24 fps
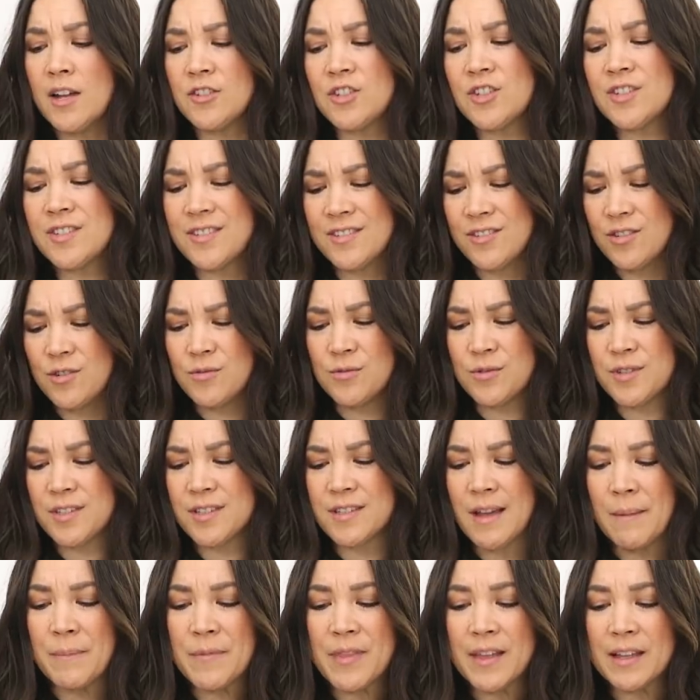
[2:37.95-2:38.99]
Just use
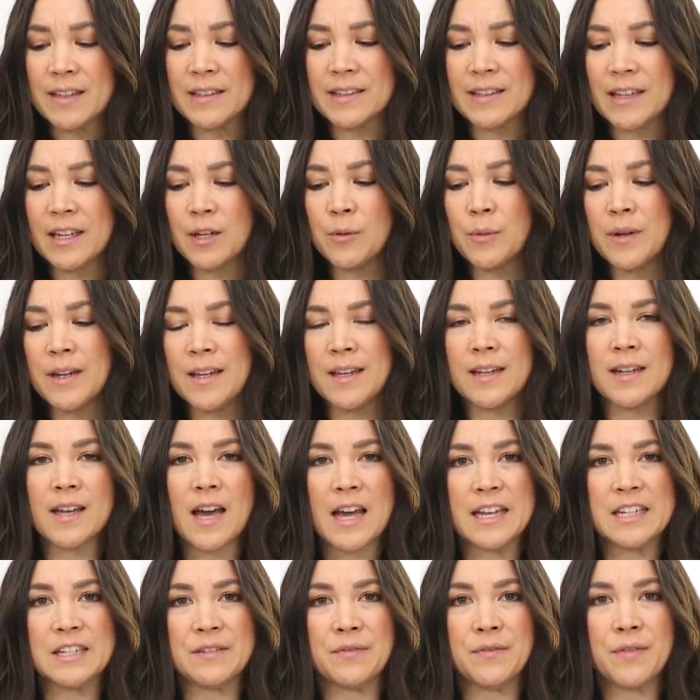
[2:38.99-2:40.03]
something liquidy and
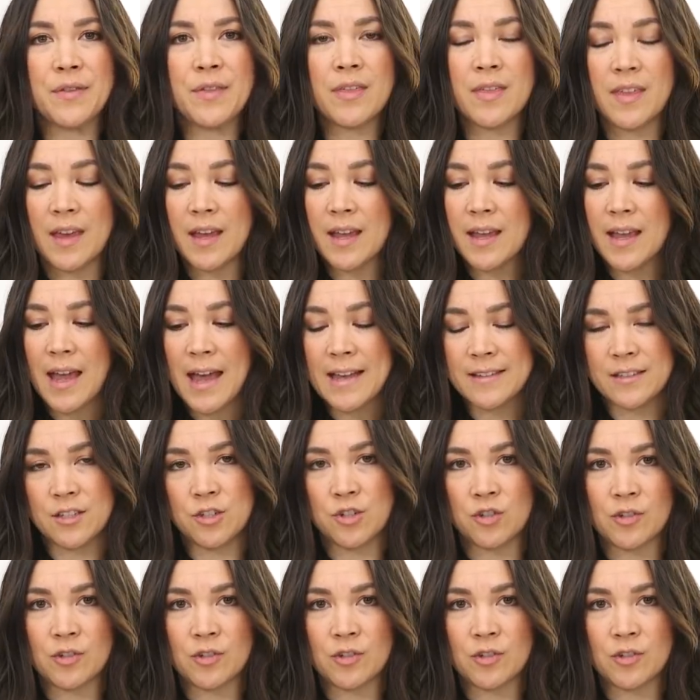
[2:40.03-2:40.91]
kind of thick as a